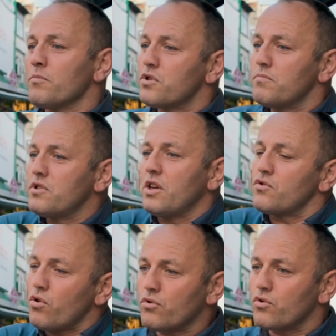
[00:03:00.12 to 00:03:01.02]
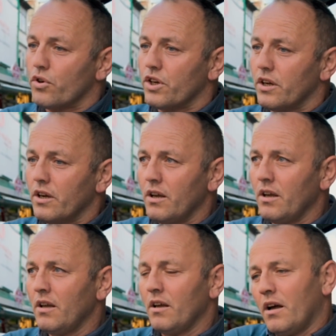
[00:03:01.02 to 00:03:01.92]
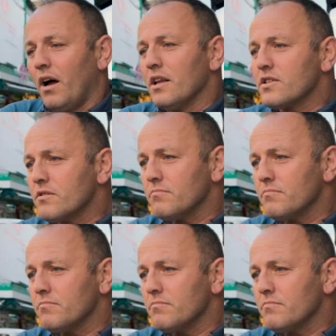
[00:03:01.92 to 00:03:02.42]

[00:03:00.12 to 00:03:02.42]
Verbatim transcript: than us economically. Why don't